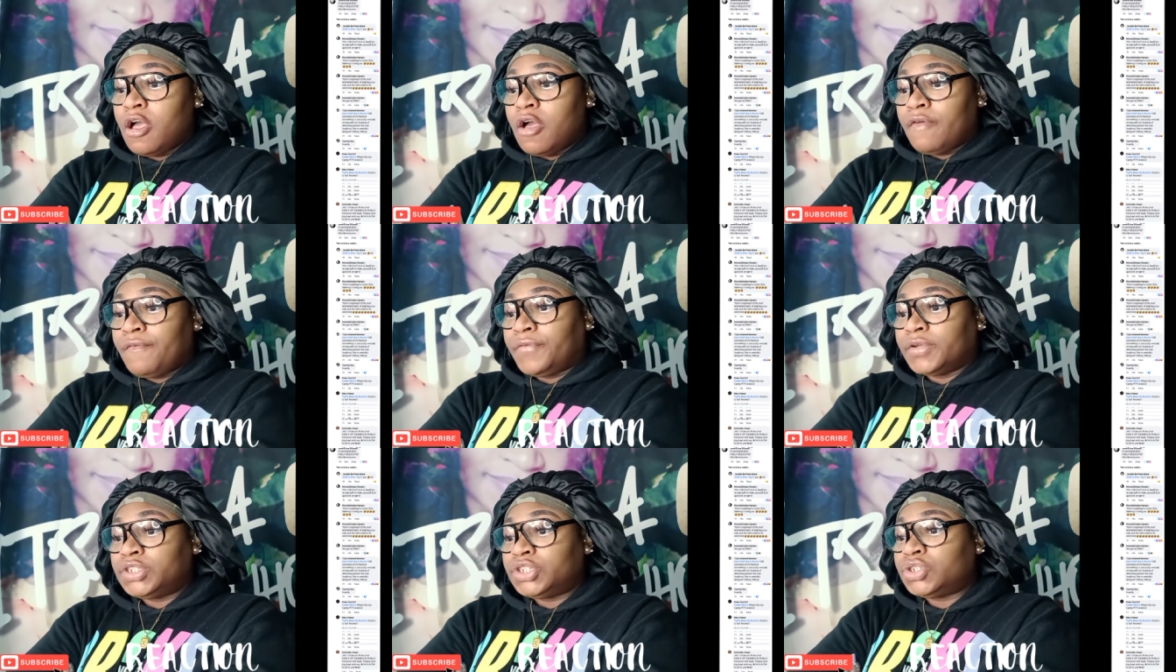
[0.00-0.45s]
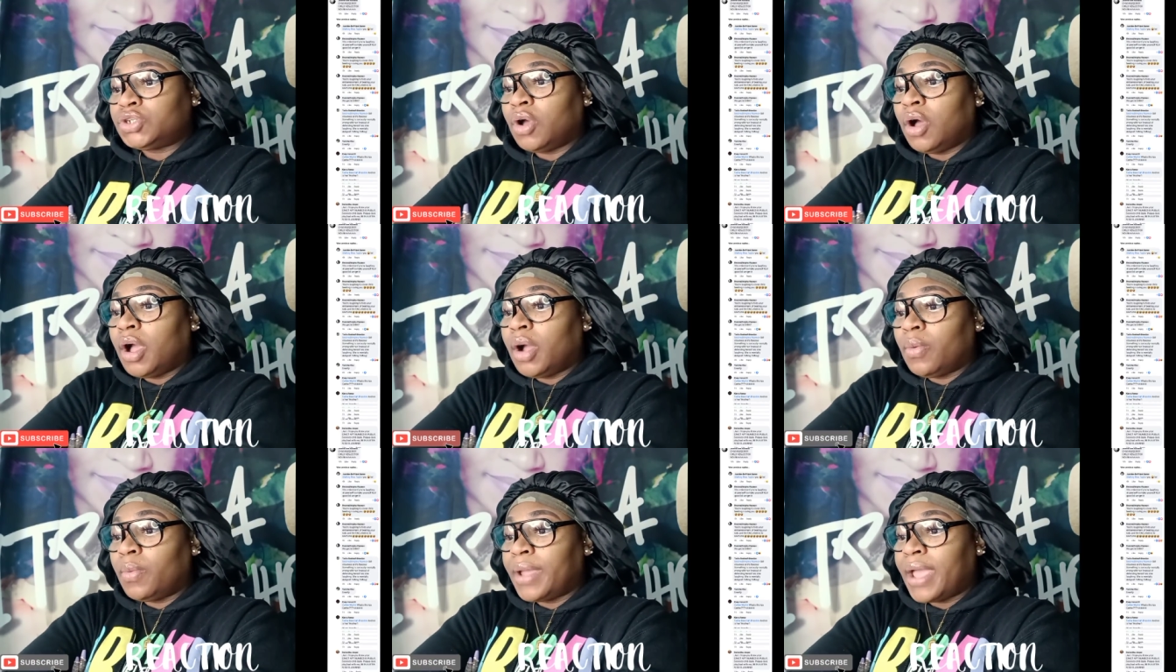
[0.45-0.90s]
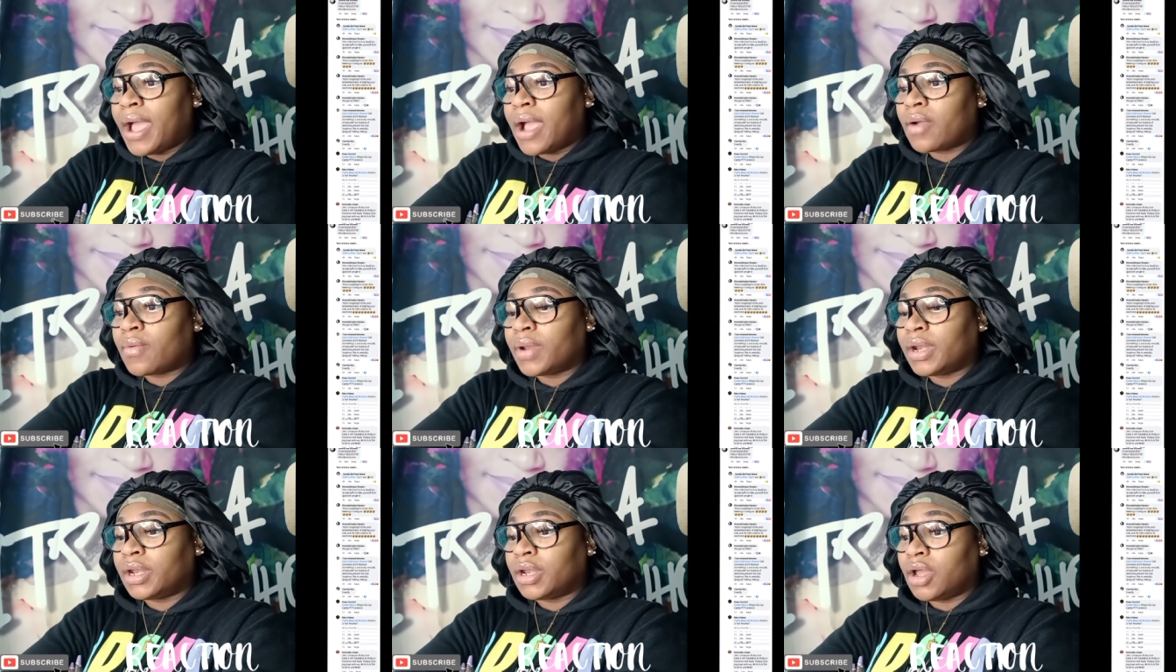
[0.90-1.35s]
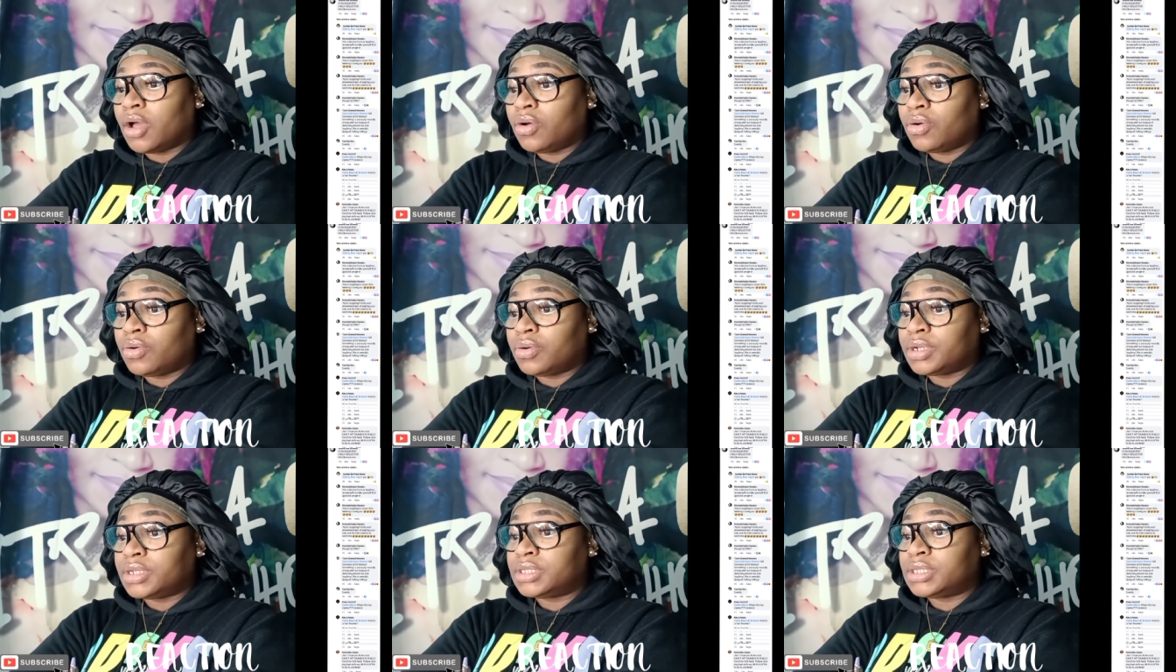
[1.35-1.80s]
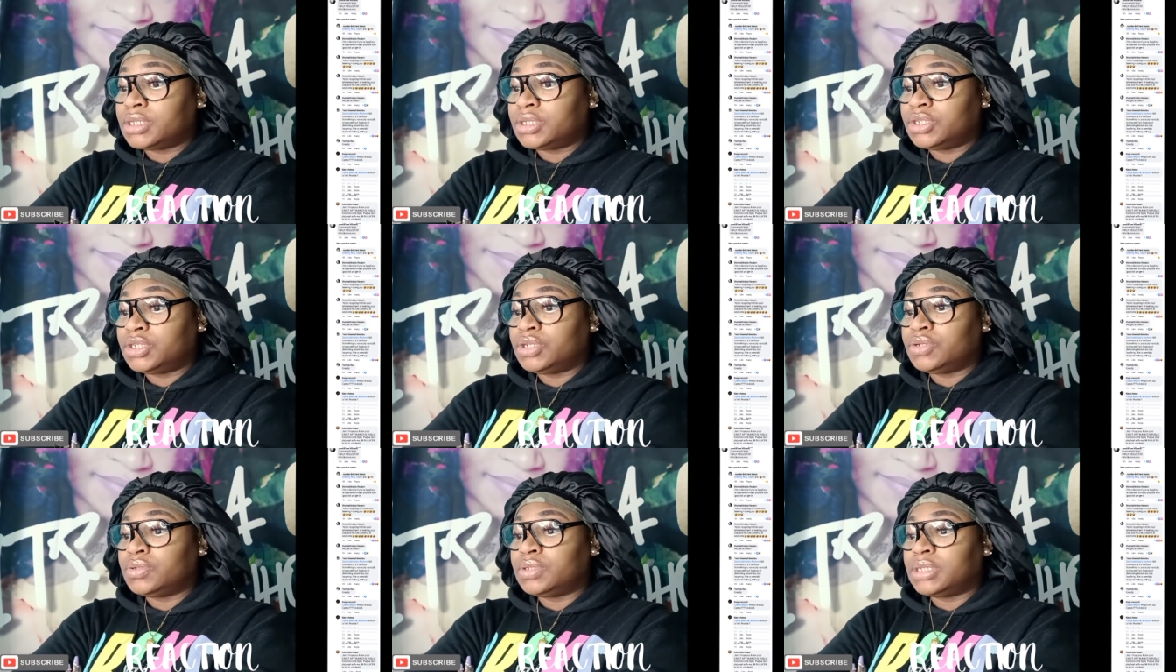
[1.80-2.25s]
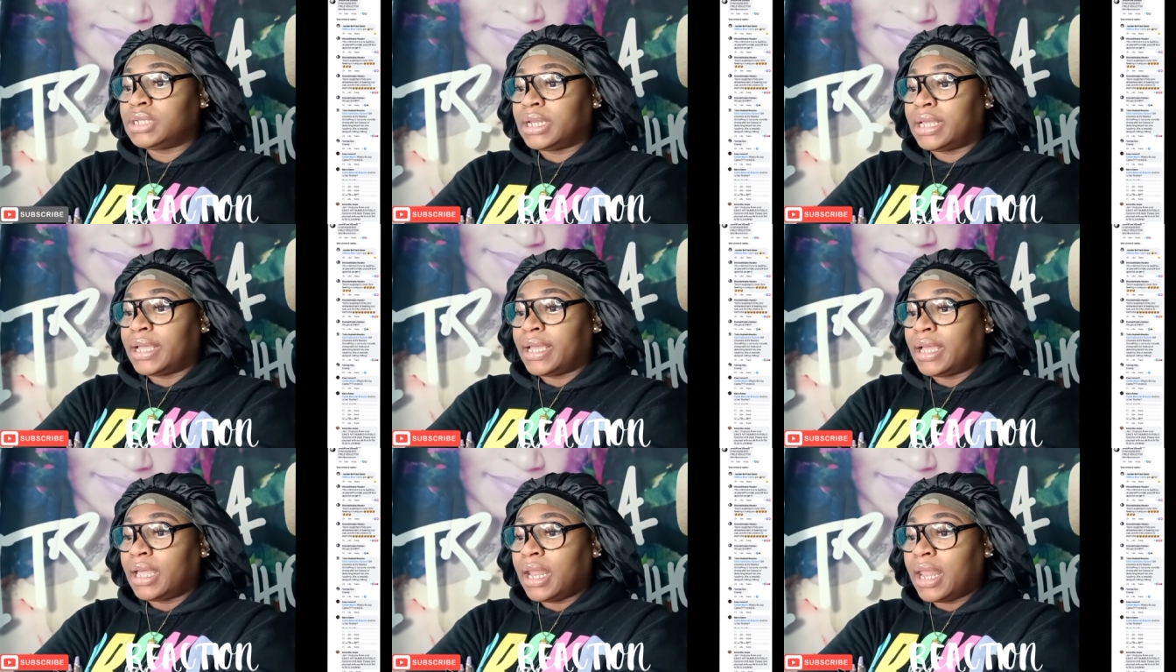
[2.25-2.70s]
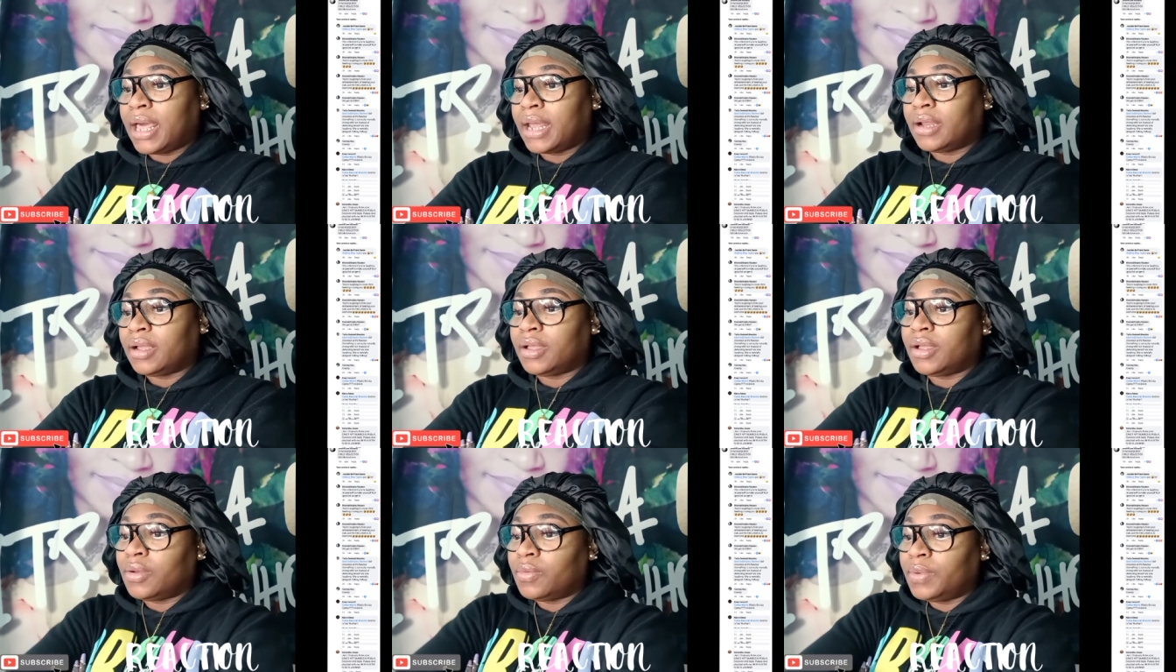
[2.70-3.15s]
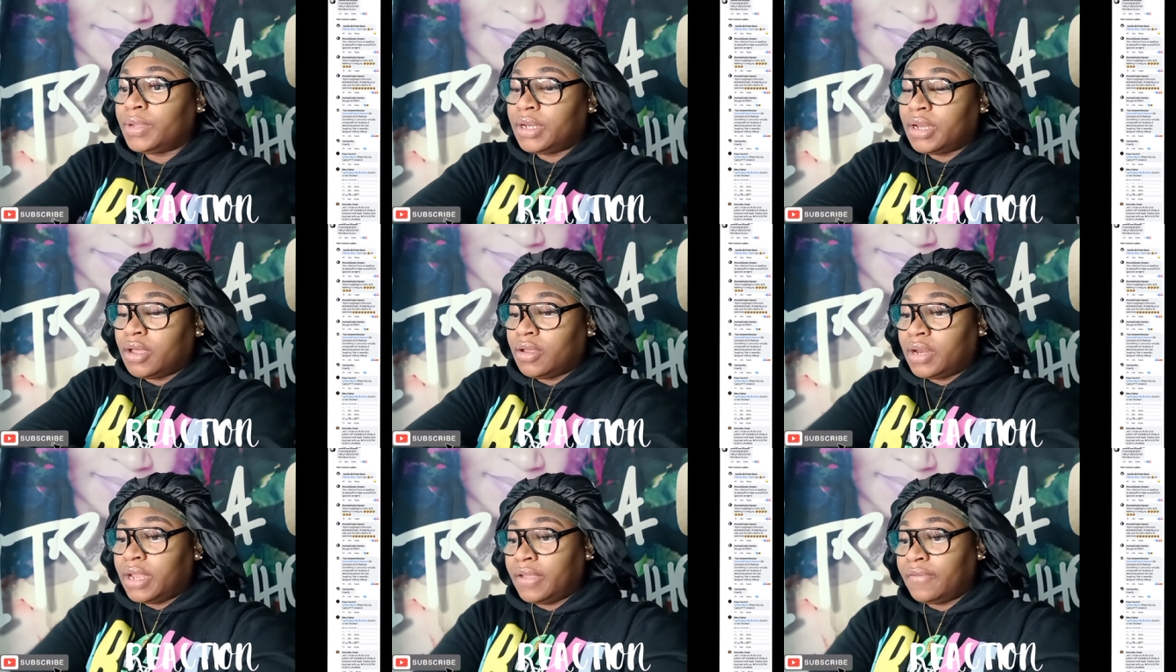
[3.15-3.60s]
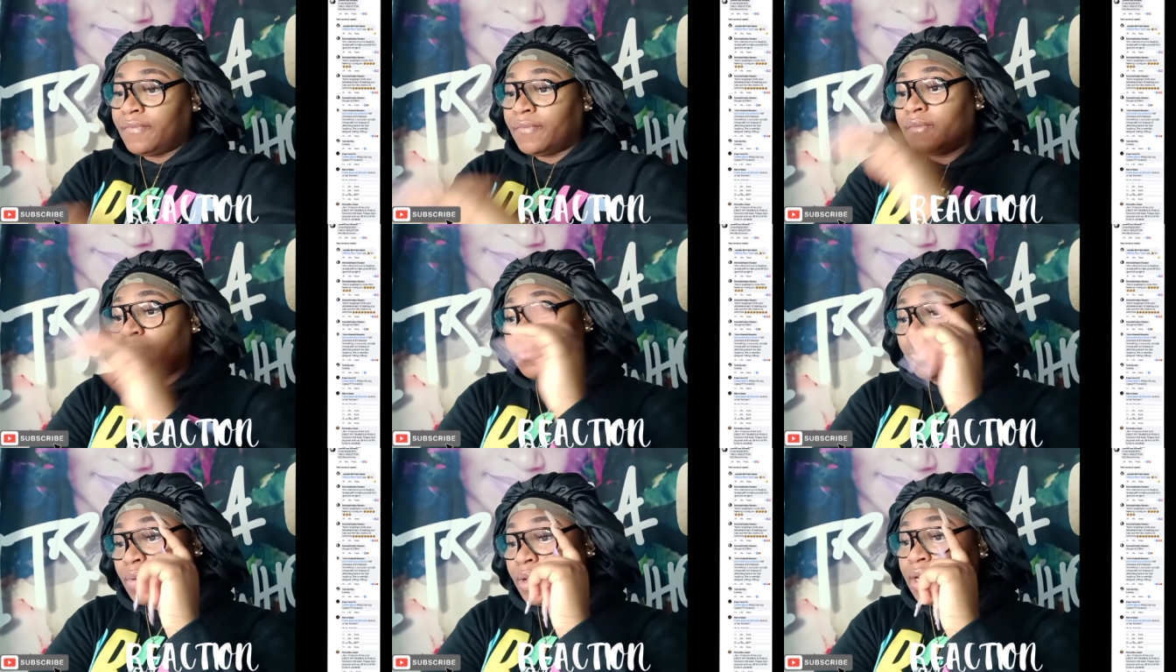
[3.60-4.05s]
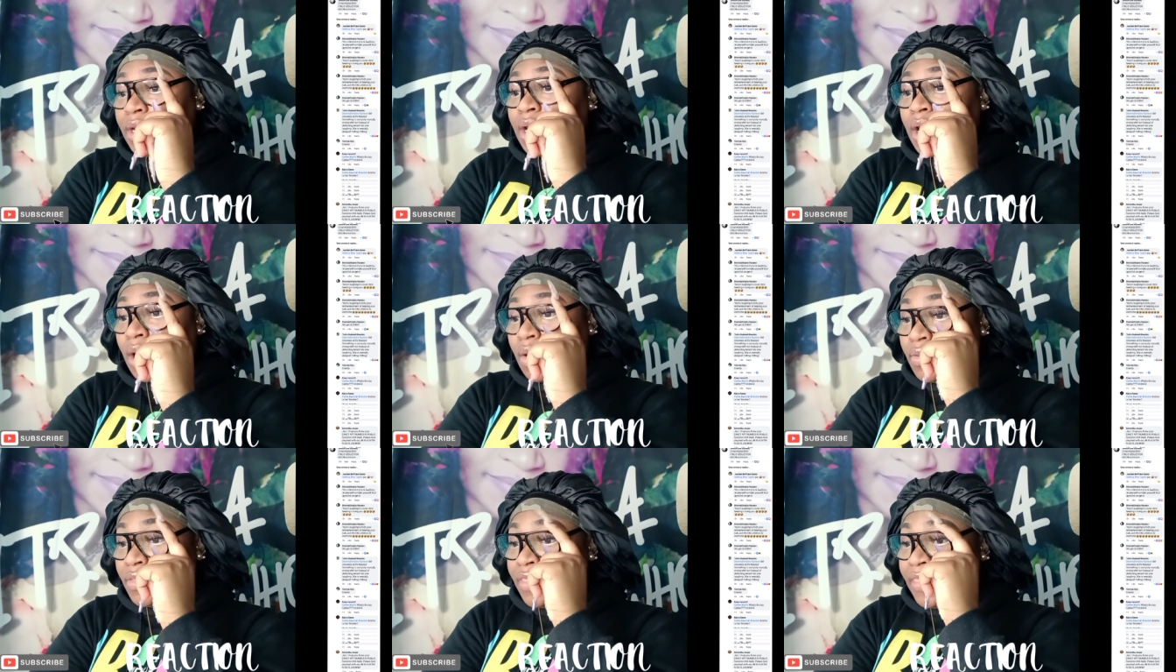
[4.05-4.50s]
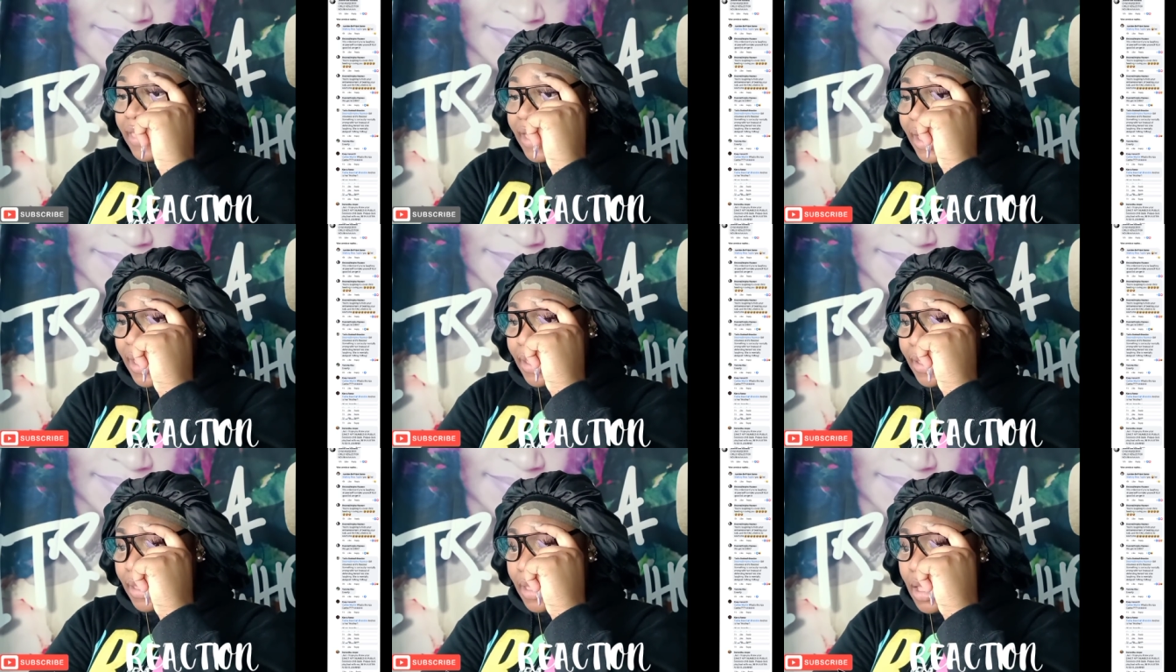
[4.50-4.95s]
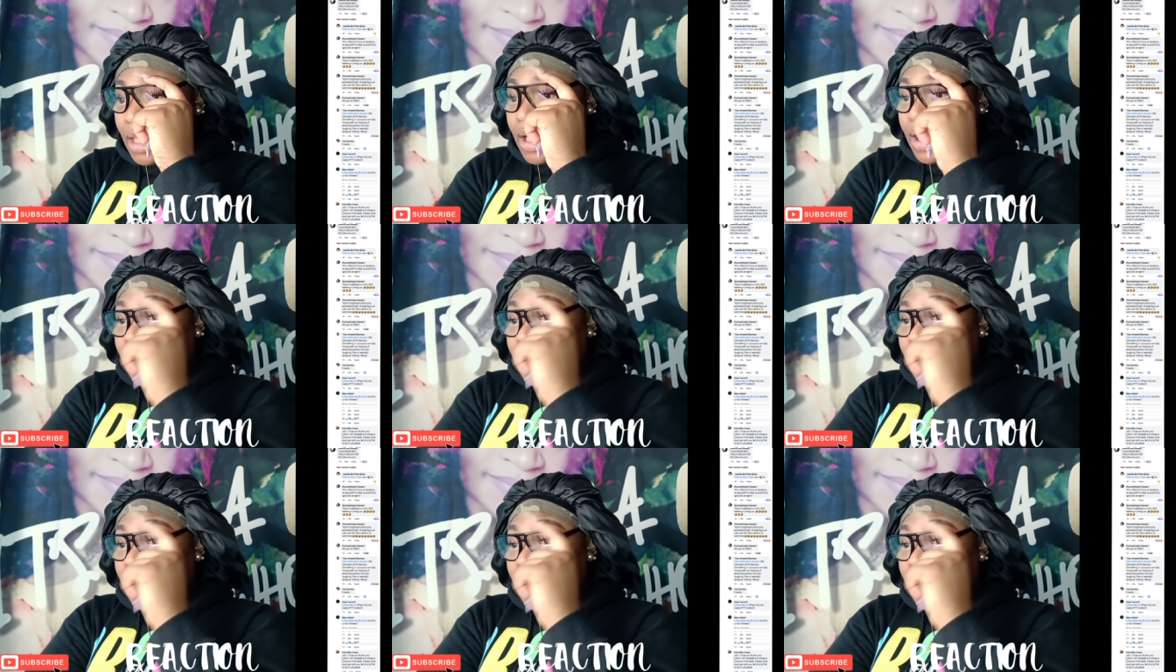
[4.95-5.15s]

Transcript: For sure, we already know Chris is using the hell out of her. We know that. We know that.